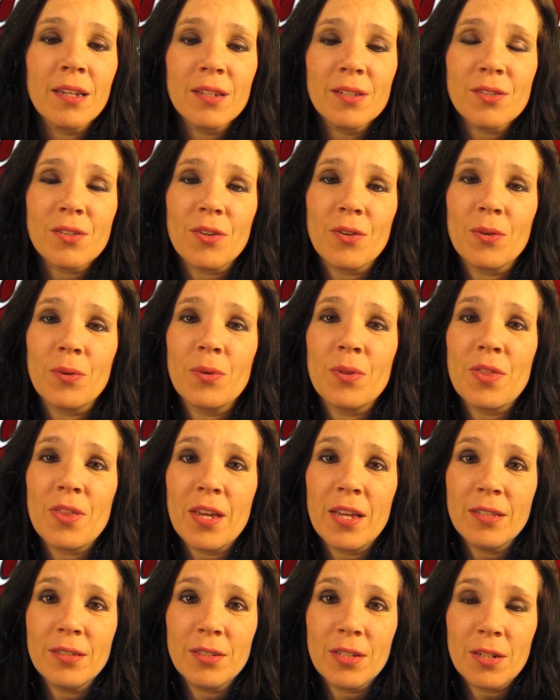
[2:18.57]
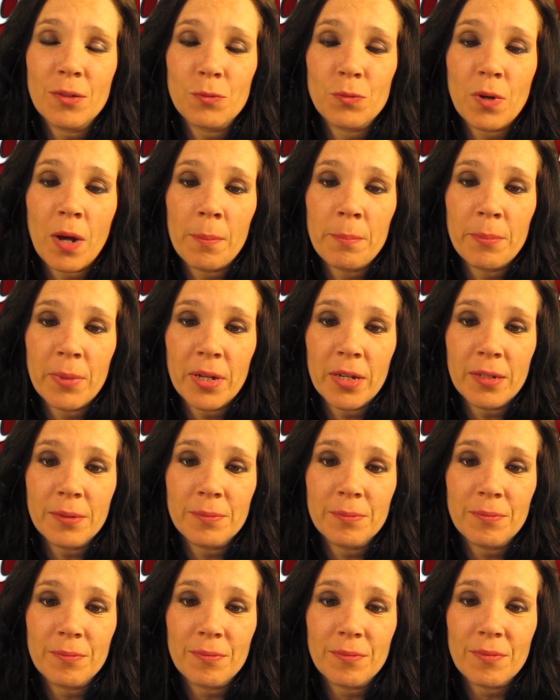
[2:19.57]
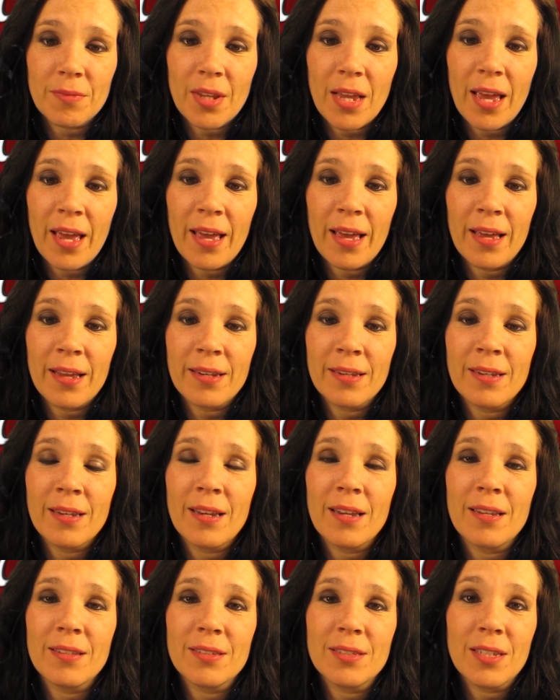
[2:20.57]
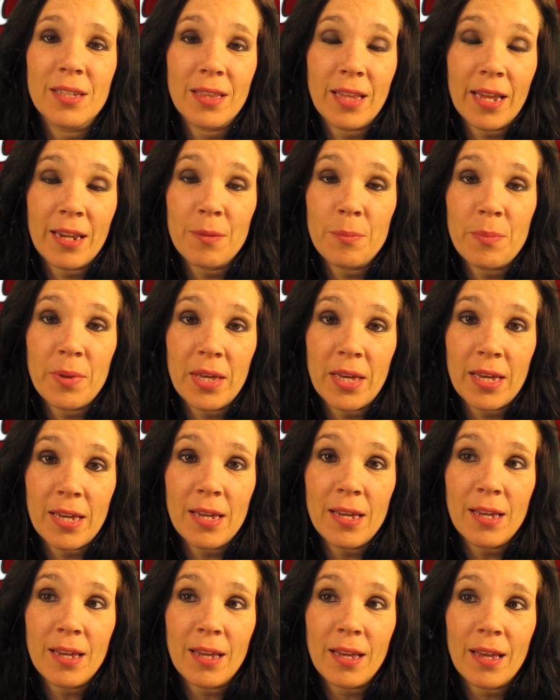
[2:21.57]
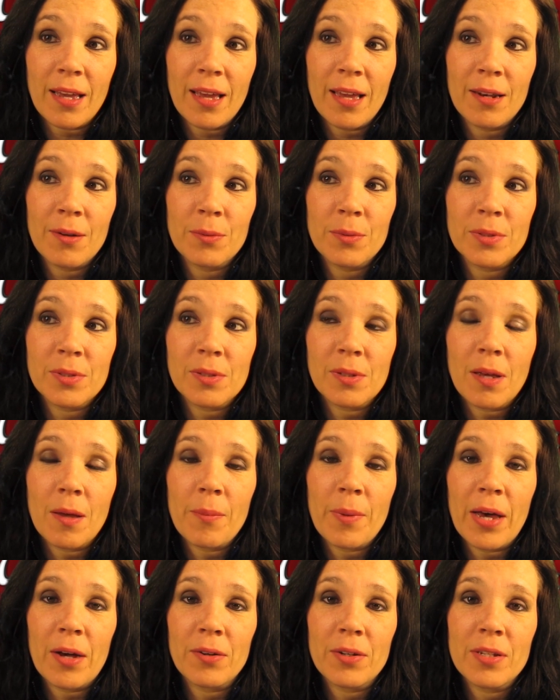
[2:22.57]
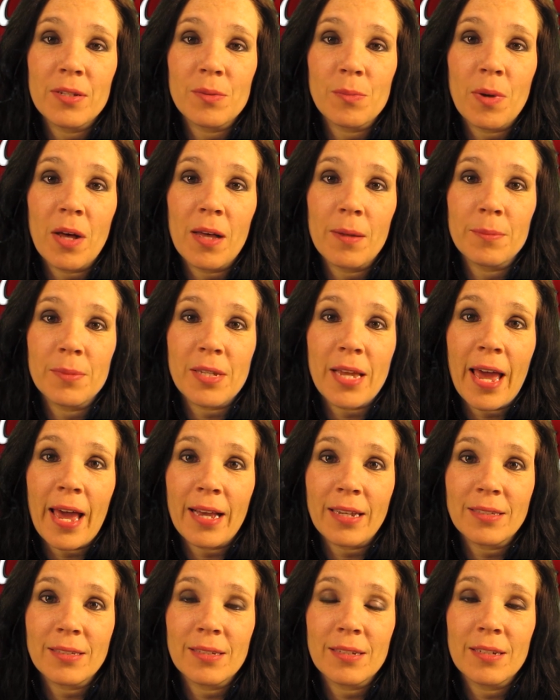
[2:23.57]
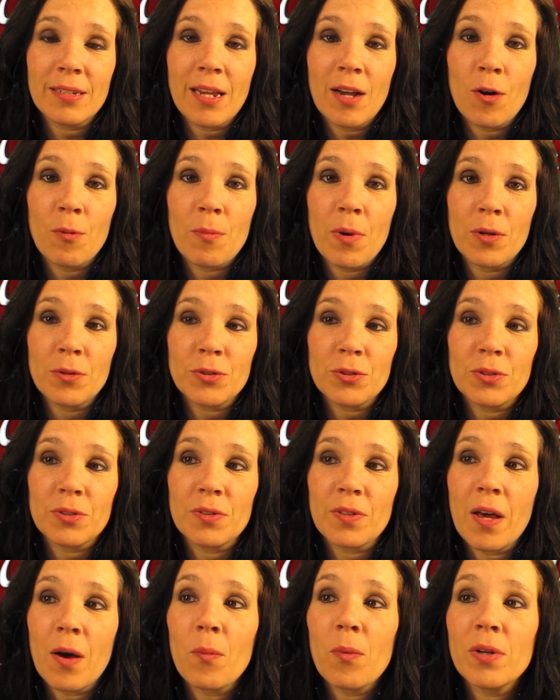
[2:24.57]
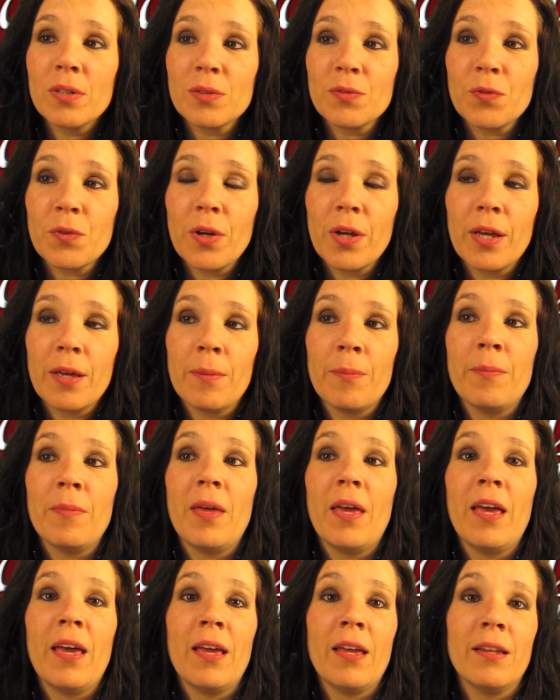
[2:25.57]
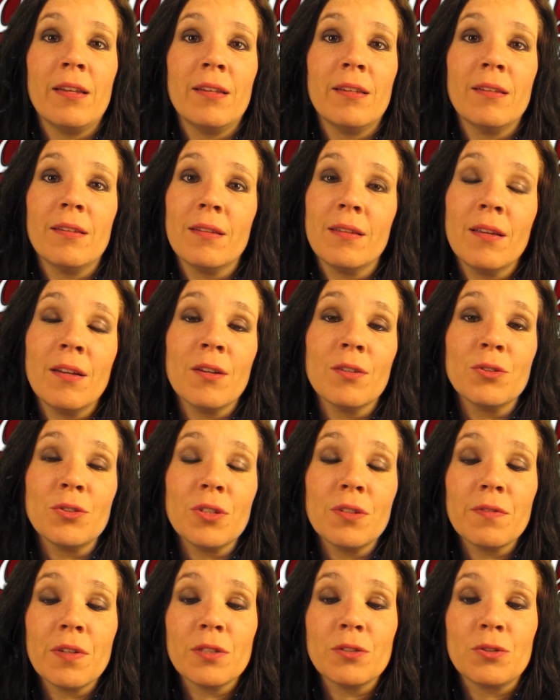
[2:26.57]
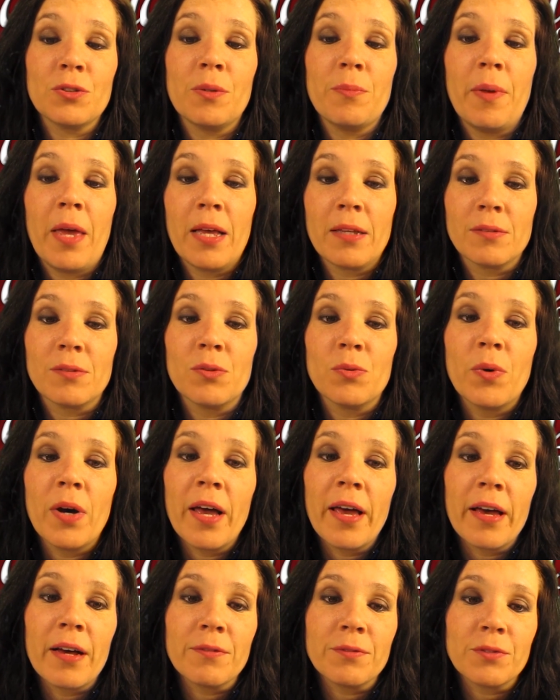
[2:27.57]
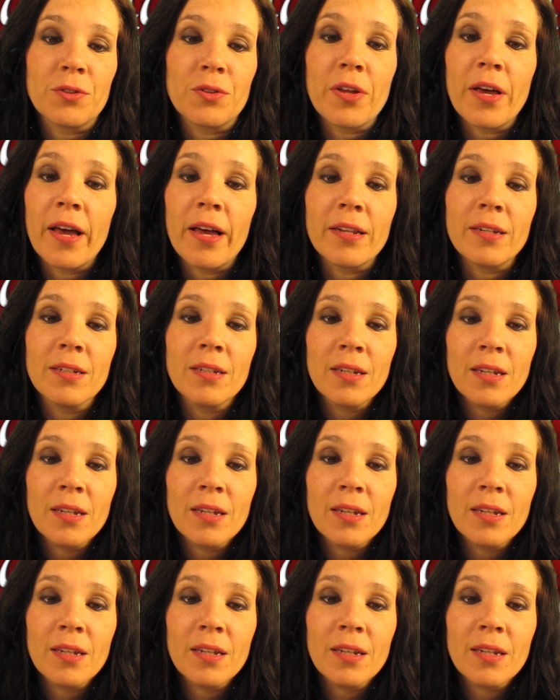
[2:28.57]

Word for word: So they did a Rumba and To Let It Be, and it was about his mom's accident, how emotional that was for him, and, you know, she eventually passed away after that.